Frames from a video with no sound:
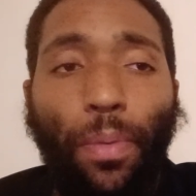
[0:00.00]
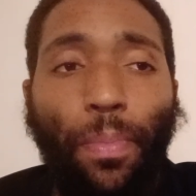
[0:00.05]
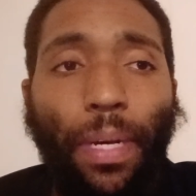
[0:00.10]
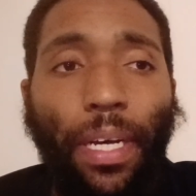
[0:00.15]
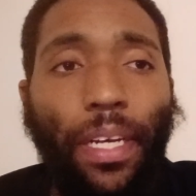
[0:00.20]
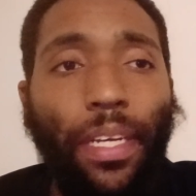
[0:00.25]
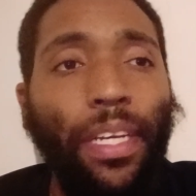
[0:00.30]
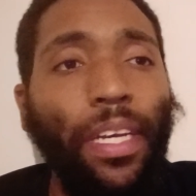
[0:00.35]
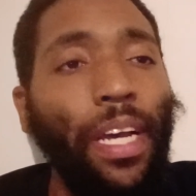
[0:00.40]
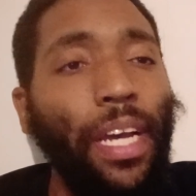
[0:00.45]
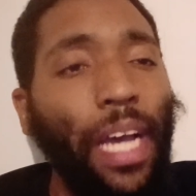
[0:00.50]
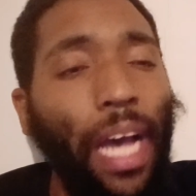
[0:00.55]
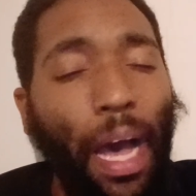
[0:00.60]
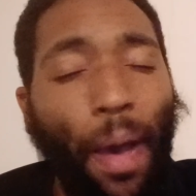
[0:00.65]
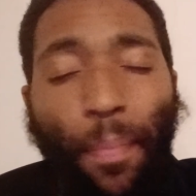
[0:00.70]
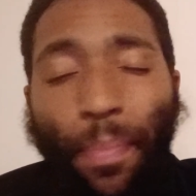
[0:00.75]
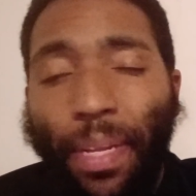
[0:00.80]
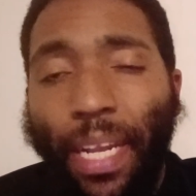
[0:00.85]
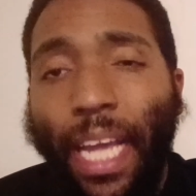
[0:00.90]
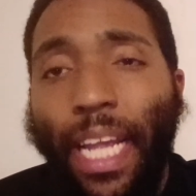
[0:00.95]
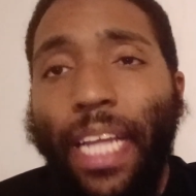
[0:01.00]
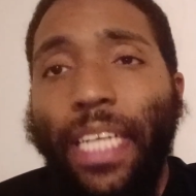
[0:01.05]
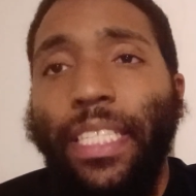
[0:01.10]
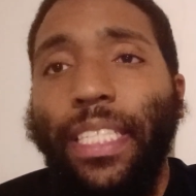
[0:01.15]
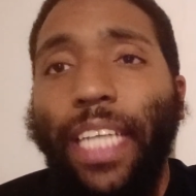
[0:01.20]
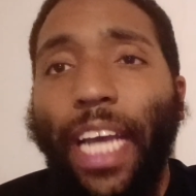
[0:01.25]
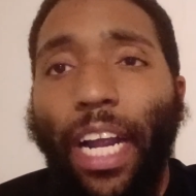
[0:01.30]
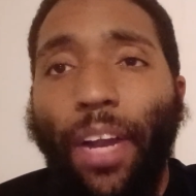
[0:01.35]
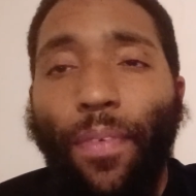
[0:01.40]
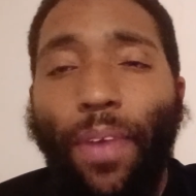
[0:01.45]
But I'm leaning
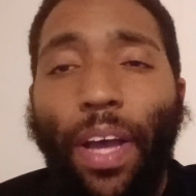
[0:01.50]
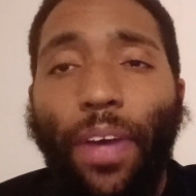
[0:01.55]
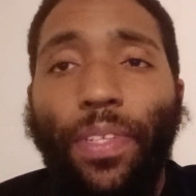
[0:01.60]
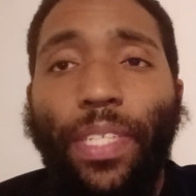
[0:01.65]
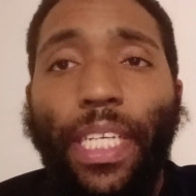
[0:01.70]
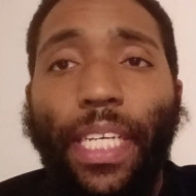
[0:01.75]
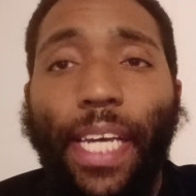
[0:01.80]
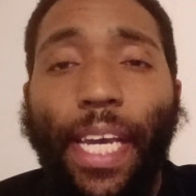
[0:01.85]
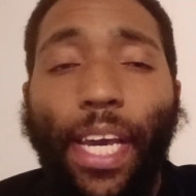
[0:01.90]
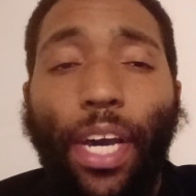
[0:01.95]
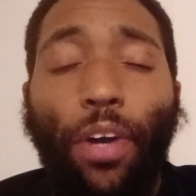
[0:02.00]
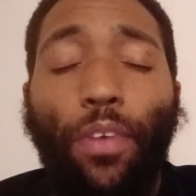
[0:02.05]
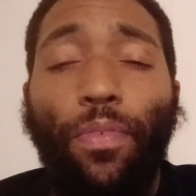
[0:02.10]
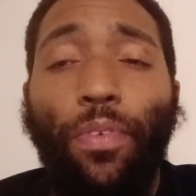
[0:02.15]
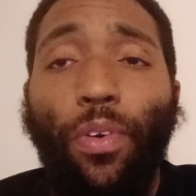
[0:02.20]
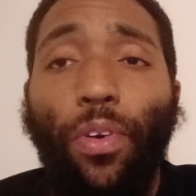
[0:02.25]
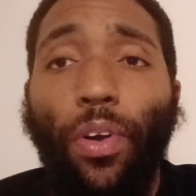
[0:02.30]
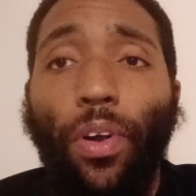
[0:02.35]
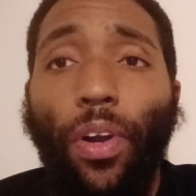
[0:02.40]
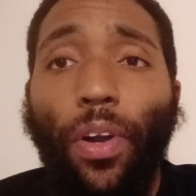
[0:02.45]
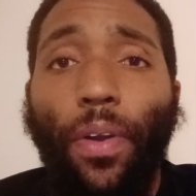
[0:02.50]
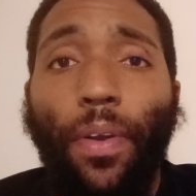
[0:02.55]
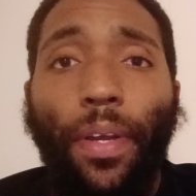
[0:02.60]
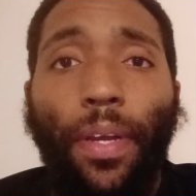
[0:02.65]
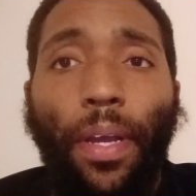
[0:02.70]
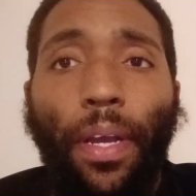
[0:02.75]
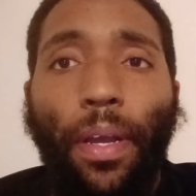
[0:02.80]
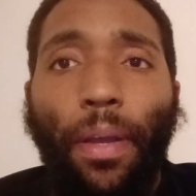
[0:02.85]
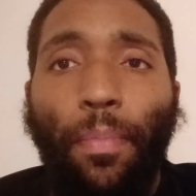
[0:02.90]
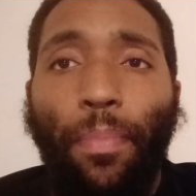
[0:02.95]
second round TKO for
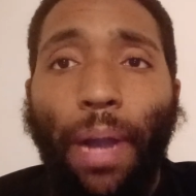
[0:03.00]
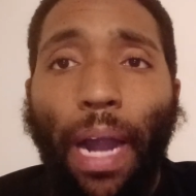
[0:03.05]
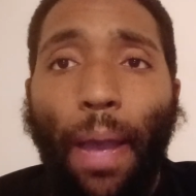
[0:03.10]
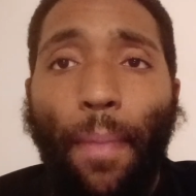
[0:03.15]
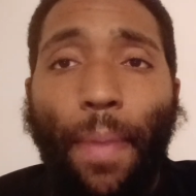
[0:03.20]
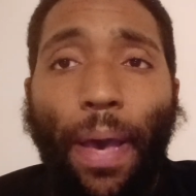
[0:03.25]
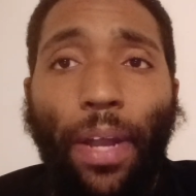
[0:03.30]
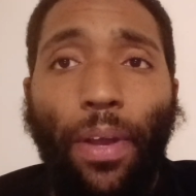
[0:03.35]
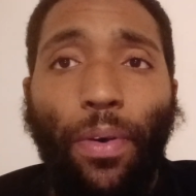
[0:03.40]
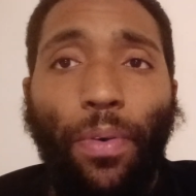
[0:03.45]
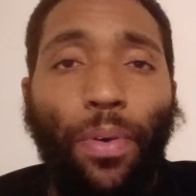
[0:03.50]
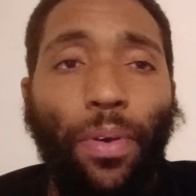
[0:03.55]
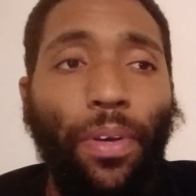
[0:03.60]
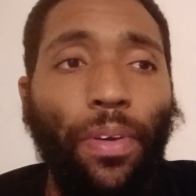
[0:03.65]
Bryan Battle.